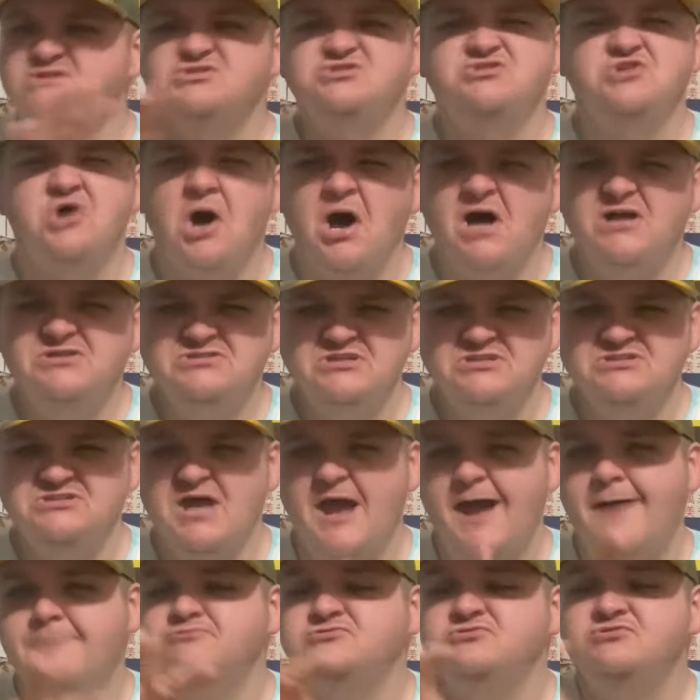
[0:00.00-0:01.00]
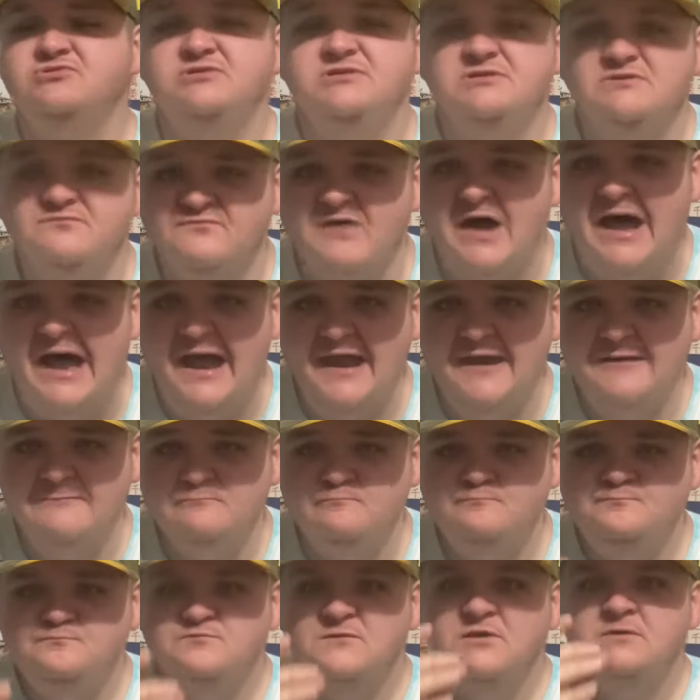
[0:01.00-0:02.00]
sauce is absolutely divine,
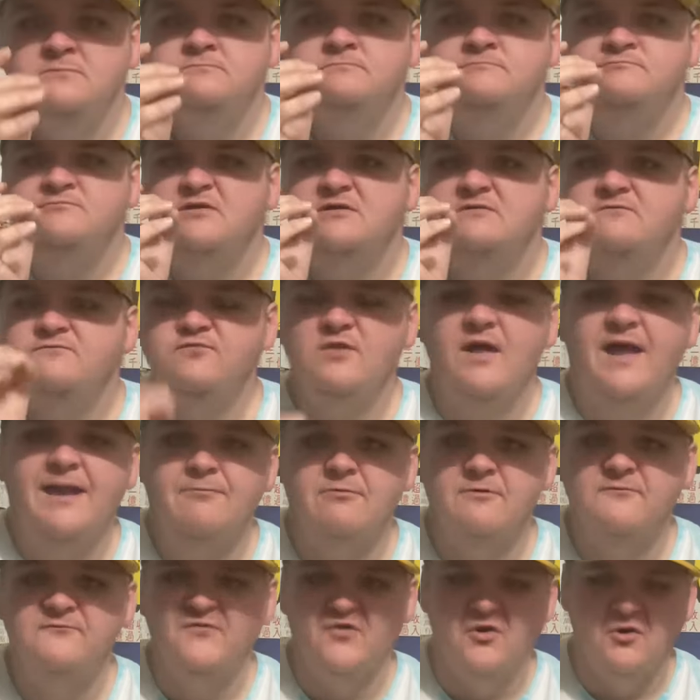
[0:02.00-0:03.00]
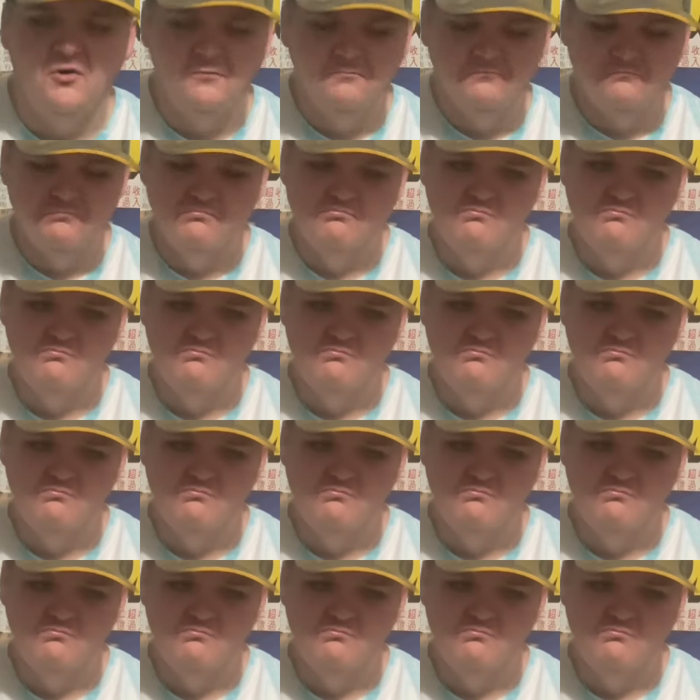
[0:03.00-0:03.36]
flavorful,